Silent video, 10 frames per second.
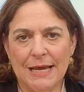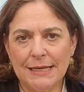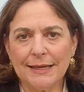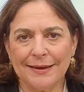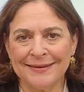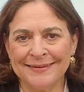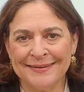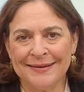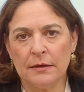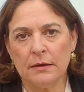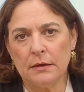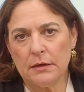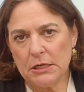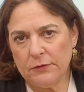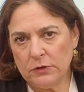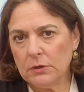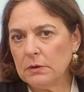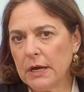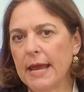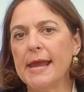take it if you
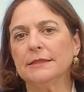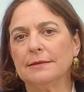hate